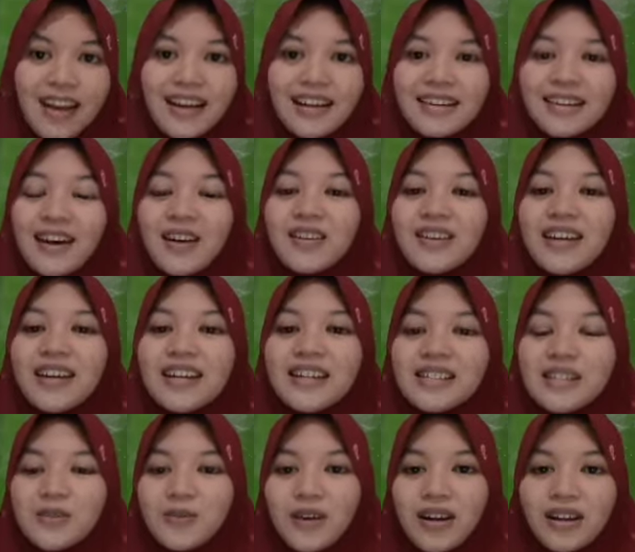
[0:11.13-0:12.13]
Noun
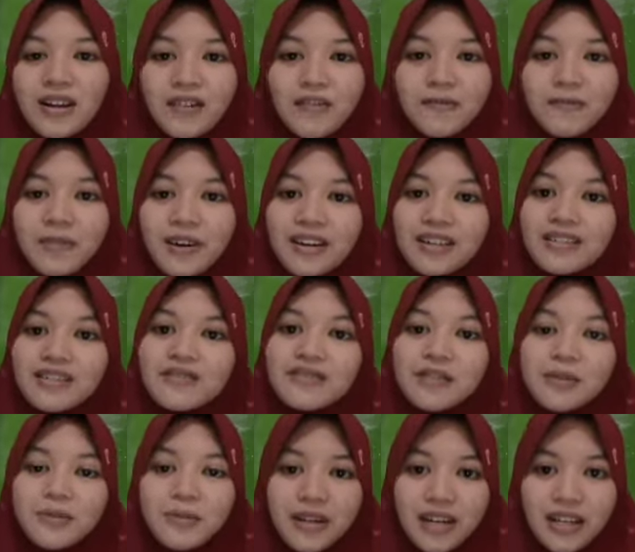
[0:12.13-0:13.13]
is one of part of
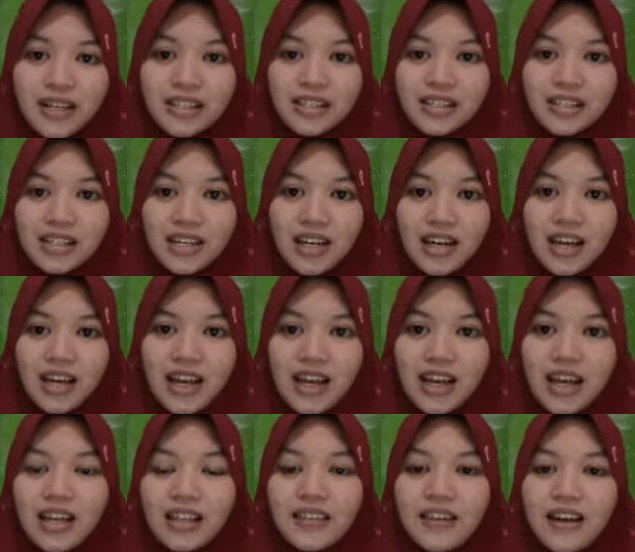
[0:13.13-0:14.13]
speech
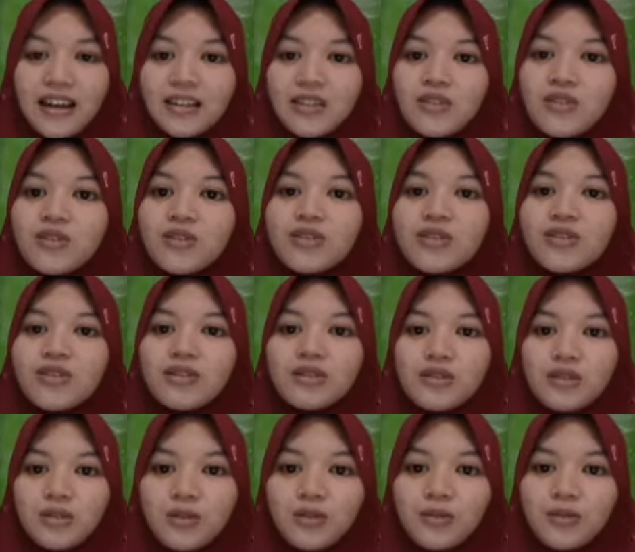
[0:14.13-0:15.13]
that use
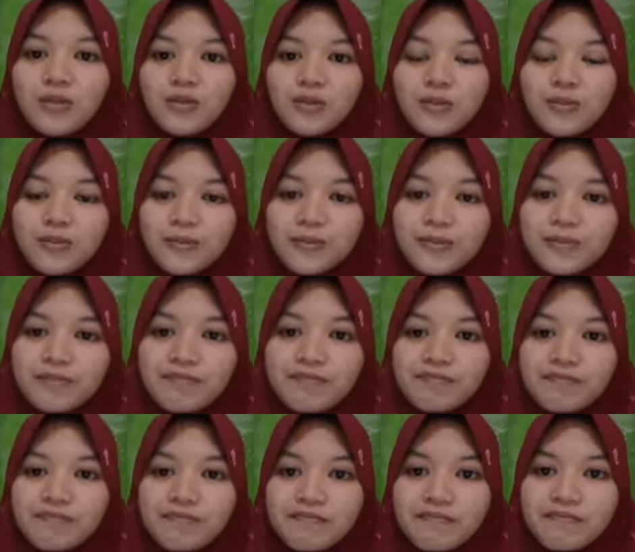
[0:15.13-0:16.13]
to
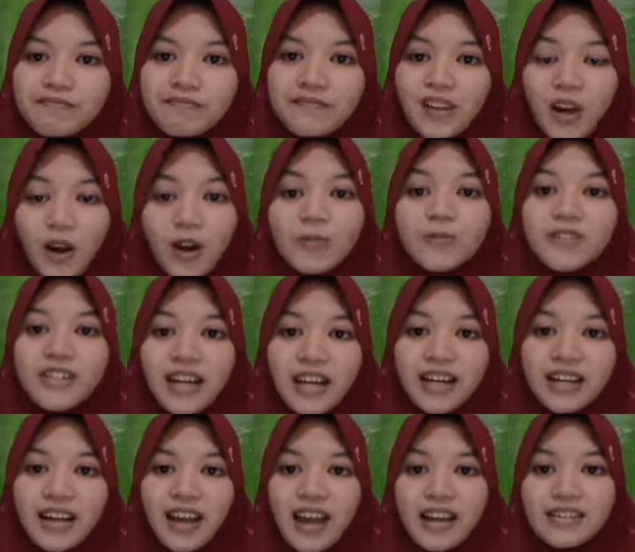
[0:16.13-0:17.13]

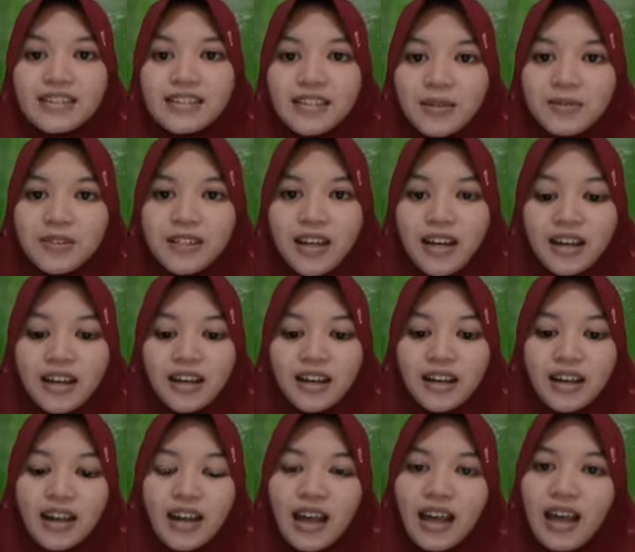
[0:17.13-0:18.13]
object and subject.
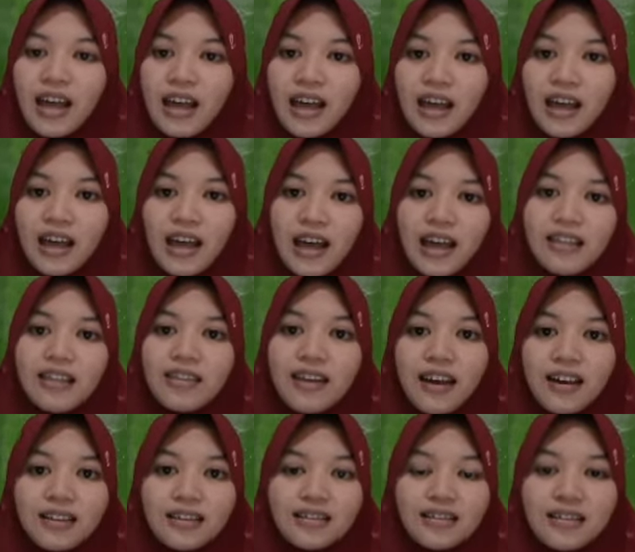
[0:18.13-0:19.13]
And
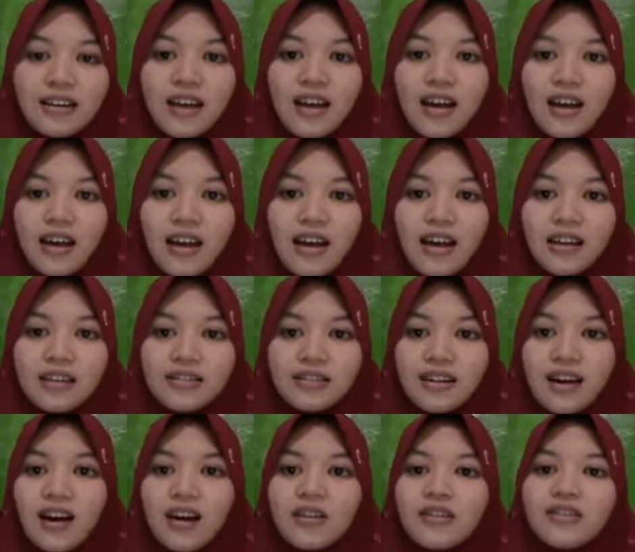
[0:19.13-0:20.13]
then
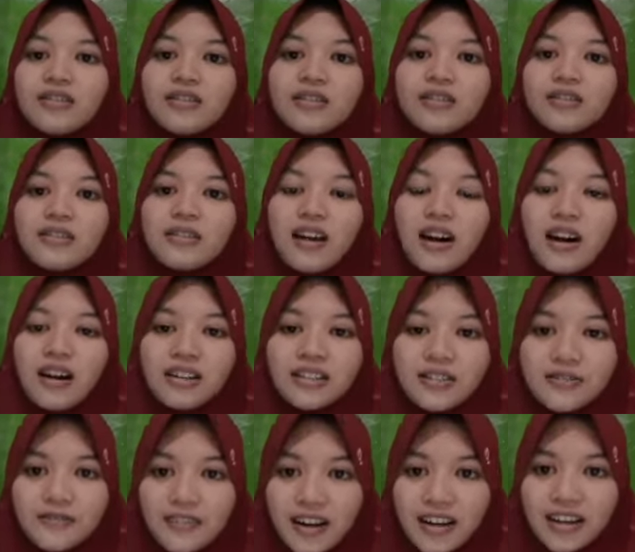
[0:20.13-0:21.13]
noun are
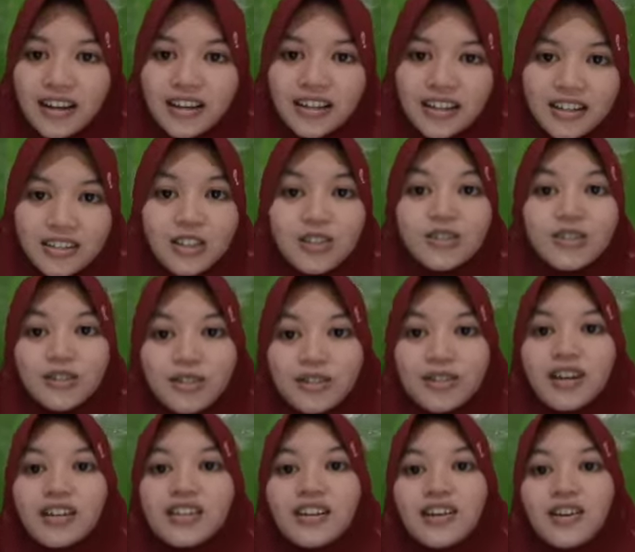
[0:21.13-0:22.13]
divided into two
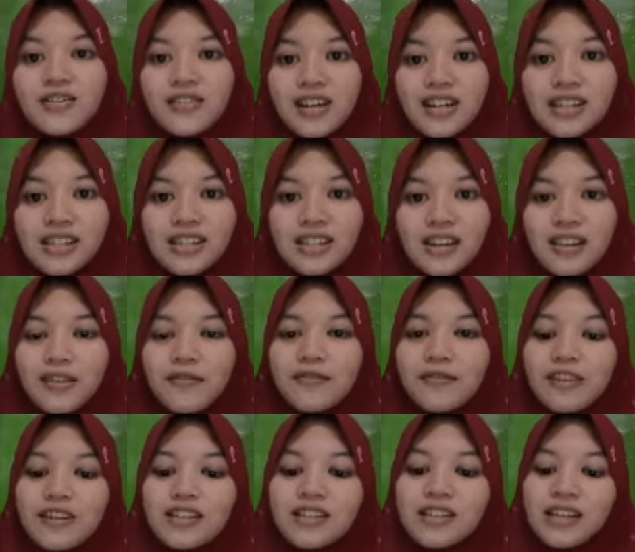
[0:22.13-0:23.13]
categories. The
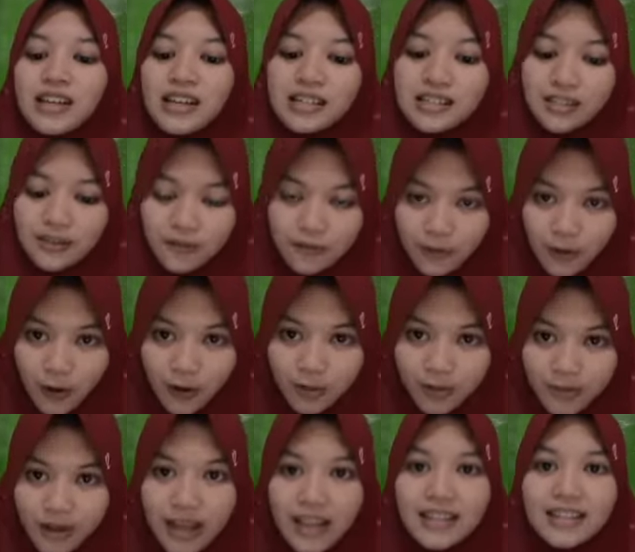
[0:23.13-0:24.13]
first is form
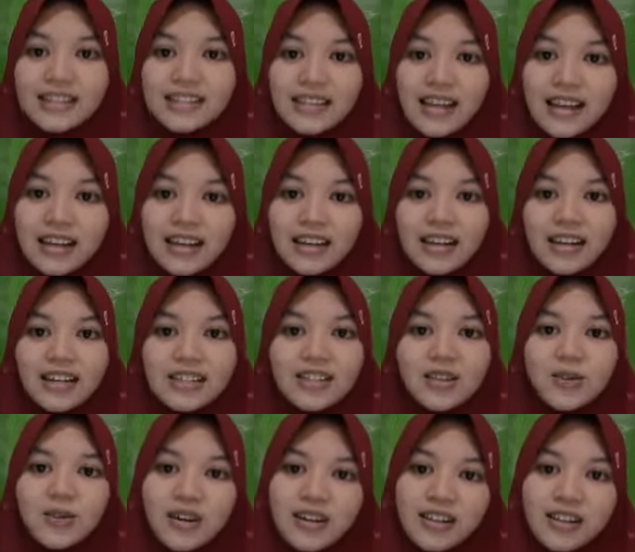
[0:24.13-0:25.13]
and the second
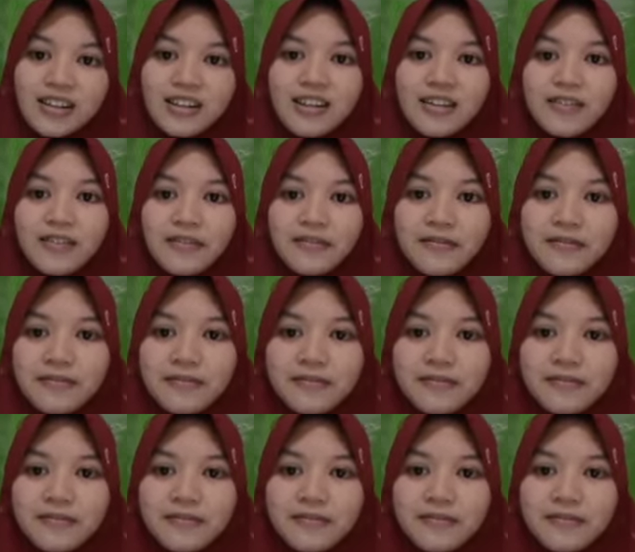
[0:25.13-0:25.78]
is quantitative.